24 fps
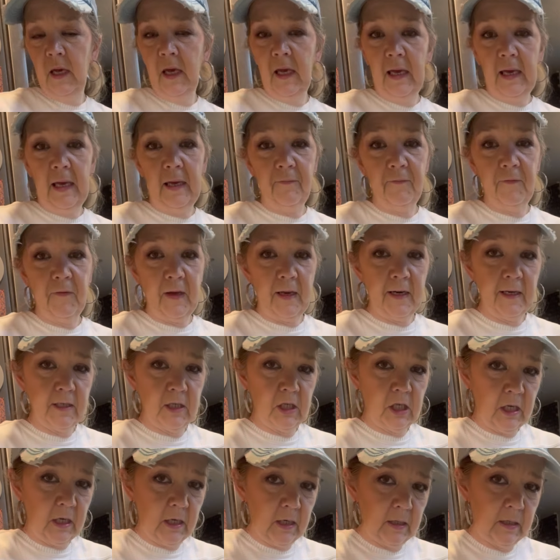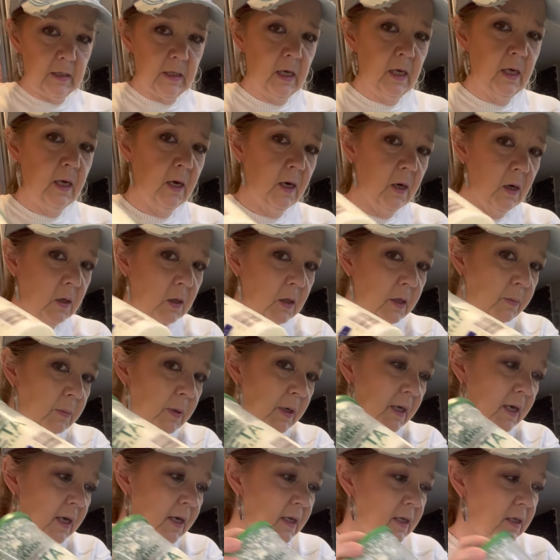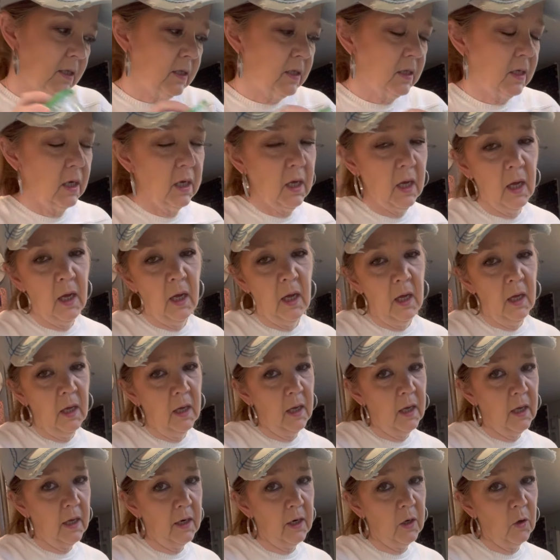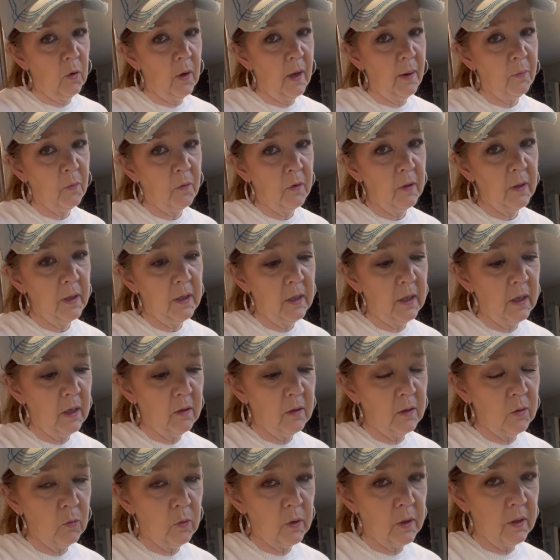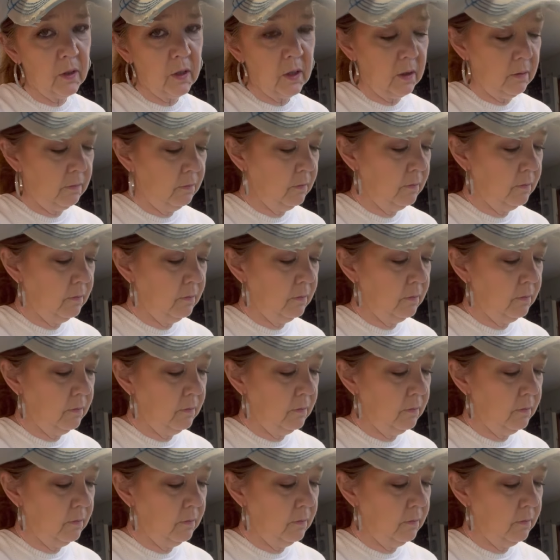And feta cheese. Only because I know I'm really the only one that